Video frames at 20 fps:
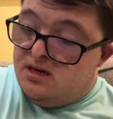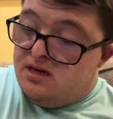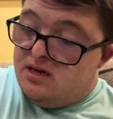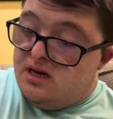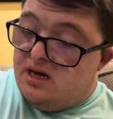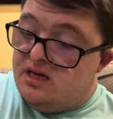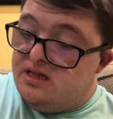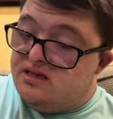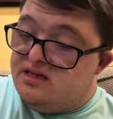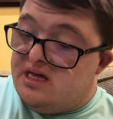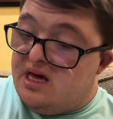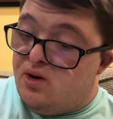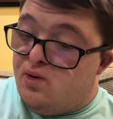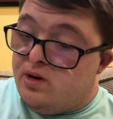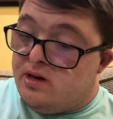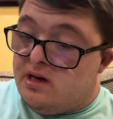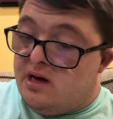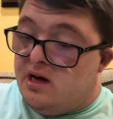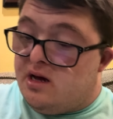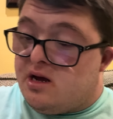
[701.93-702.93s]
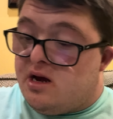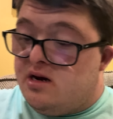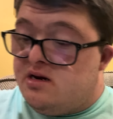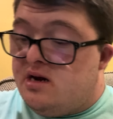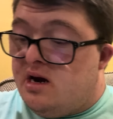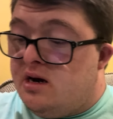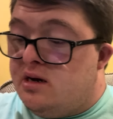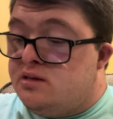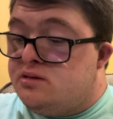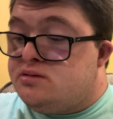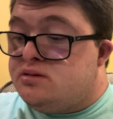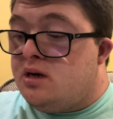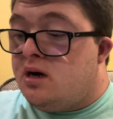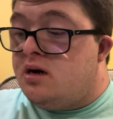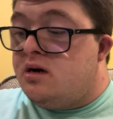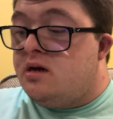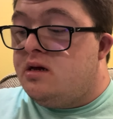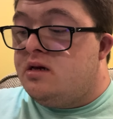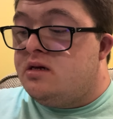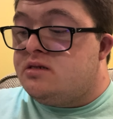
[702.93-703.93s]
And there we go, Kanani
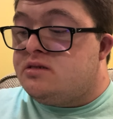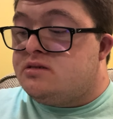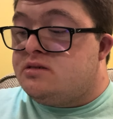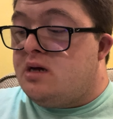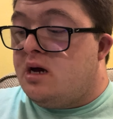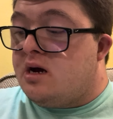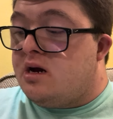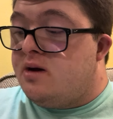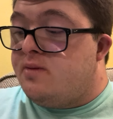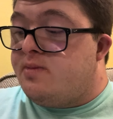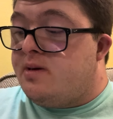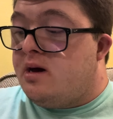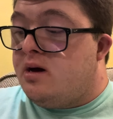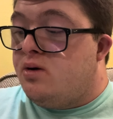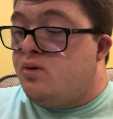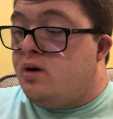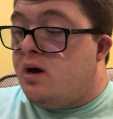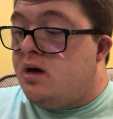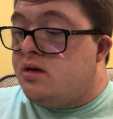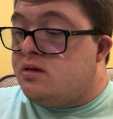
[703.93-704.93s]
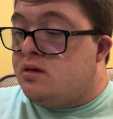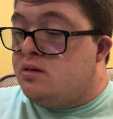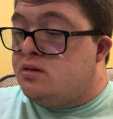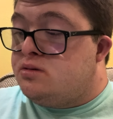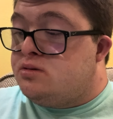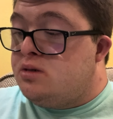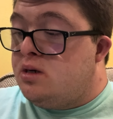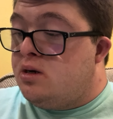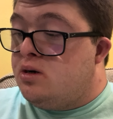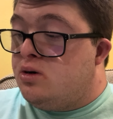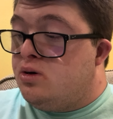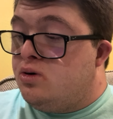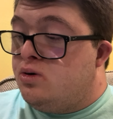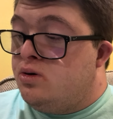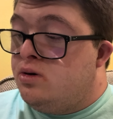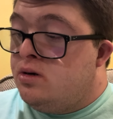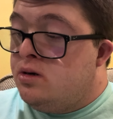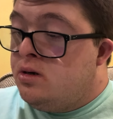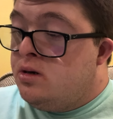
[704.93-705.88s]
Sonnen is talking about wearing to sue.